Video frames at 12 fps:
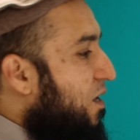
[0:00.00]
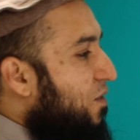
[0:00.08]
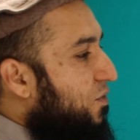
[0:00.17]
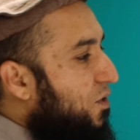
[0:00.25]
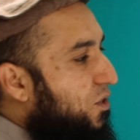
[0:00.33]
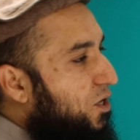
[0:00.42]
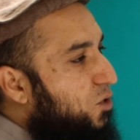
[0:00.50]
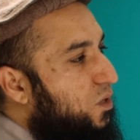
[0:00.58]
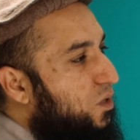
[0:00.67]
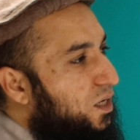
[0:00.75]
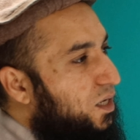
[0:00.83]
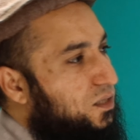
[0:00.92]
The third
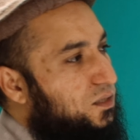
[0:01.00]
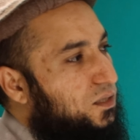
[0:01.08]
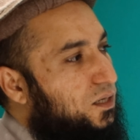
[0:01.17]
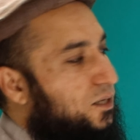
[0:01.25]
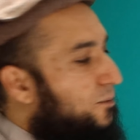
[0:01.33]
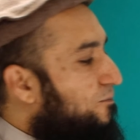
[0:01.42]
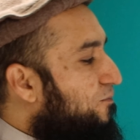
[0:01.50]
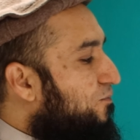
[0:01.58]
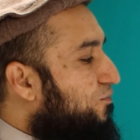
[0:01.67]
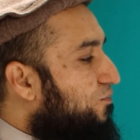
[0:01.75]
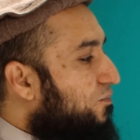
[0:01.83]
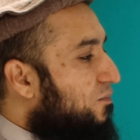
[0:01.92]
one is the
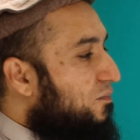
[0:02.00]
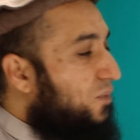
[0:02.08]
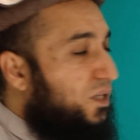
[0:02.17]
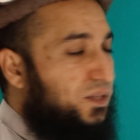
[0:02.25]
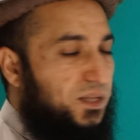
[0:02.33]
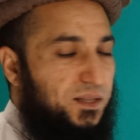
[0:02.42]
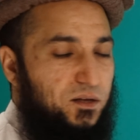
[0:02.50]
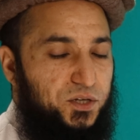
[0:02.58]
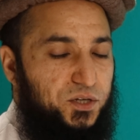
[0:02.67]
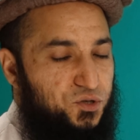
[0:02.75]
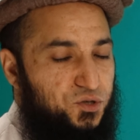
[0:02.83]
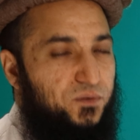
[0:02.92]

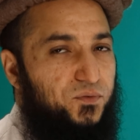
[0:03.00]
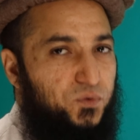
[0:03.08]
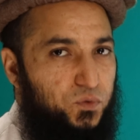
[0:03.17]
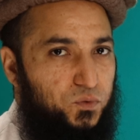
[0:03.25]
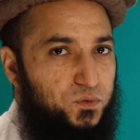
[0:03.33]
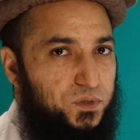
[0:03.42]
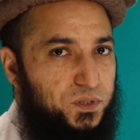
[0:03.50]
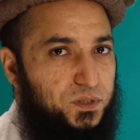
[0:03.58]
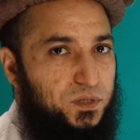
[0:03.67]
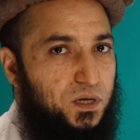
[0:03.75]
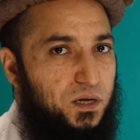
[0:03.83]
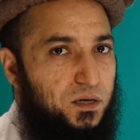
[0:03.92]
knowledge of rules
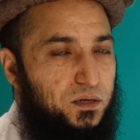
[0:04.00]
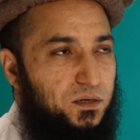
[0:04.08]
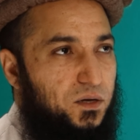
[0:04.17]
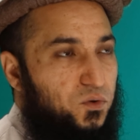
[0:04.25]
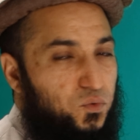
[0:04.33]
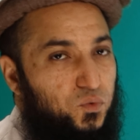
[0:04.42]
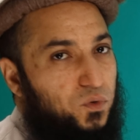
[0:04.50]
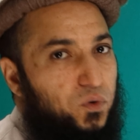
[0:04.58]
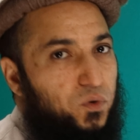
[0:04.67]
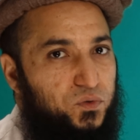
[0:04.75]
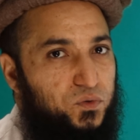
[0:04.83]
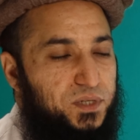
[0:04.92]

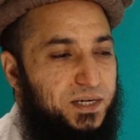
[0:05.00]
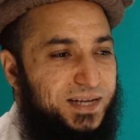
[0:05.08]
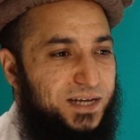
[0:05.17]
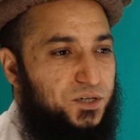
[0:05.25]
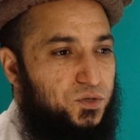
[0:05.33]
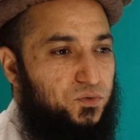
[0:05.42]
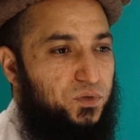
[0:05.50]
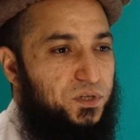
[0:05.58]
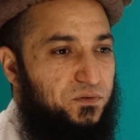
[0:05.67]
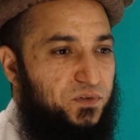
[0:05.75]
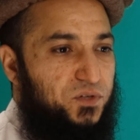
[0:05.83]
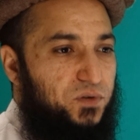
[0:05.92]
attached to
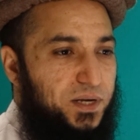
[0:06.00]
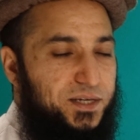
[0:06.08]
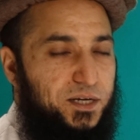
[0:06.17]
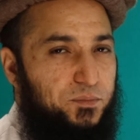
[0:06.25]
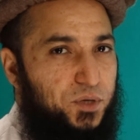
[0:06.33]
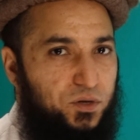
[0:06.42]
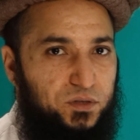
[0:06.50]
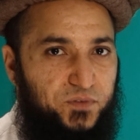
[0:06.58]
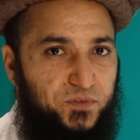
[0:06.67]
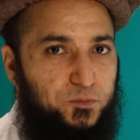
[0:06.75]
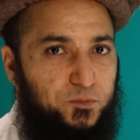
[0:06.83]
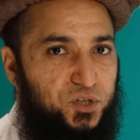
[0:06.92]
individual letter because
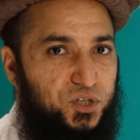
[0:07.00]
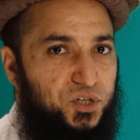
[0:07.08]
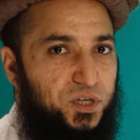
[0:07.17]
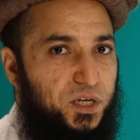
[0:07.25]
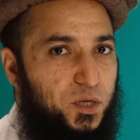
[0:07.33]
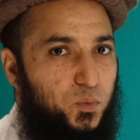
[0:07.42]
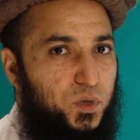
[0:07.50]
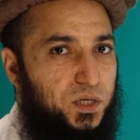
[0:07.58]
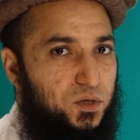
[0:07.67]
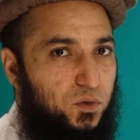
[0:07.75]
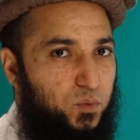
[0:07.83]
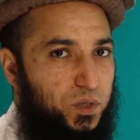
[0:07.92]
of its position in a
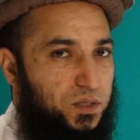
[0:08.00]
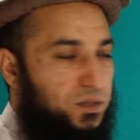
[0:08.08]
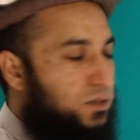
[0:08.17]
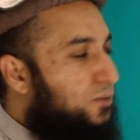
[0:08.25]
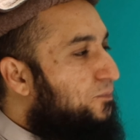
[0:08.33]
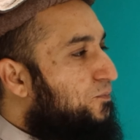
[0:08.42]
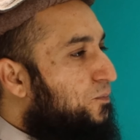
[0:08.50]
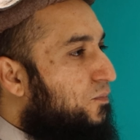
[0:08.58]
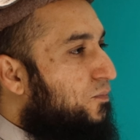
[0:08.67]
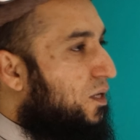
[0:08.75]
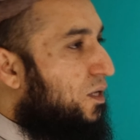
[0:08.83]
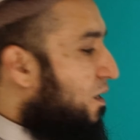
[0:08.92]
word or words.
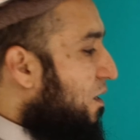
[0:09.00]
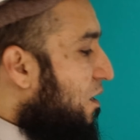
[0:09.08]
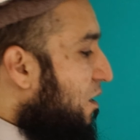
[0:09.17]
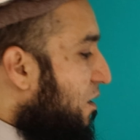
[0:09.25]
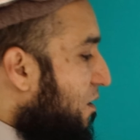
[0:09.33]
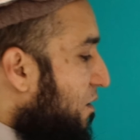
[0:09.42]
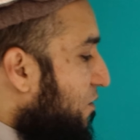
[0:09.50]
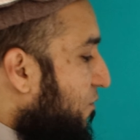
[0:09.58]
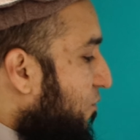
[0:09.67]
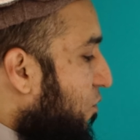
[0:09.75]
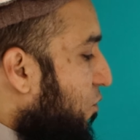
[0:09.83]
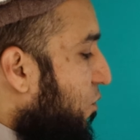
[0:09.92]
The
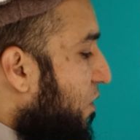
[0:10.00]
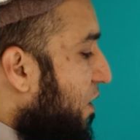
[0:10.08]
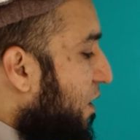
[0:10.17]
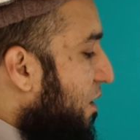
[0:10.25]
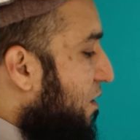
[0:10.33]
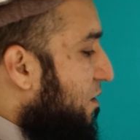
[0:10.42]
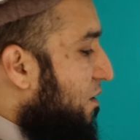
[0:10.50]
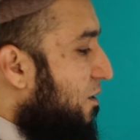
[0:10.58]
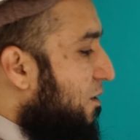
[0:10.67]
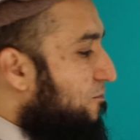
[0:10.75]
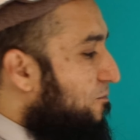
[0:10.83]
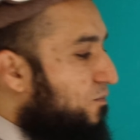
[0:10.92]
fourth one is
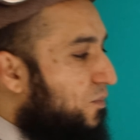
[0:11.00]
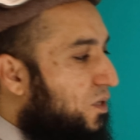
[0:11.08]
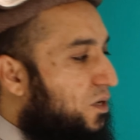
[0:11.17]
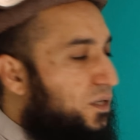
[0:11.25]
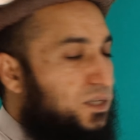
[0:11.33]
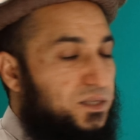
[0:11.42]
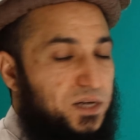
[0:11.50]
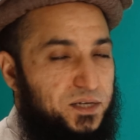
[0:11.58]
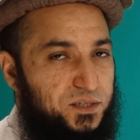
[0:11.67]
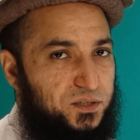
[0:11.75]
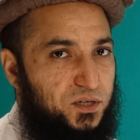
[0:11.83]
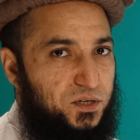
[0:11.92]

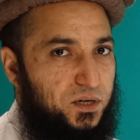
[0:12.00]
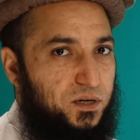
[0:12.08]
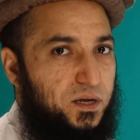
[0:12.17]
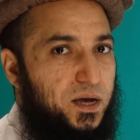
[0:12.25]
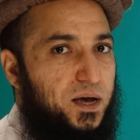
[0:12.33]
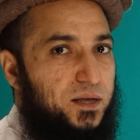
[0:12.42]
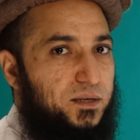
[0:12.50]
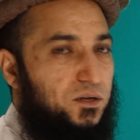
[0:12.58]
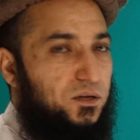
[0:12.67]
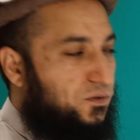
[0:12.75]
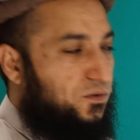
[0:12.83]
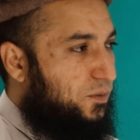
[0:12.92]
exercising the tongue and a
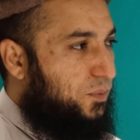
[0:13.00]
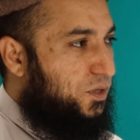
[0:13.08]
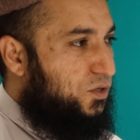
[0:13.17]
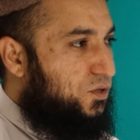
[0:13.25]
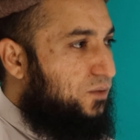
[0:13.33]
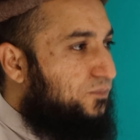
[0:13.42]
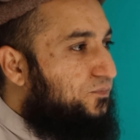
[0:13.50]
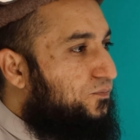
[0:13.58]
lot of repetition.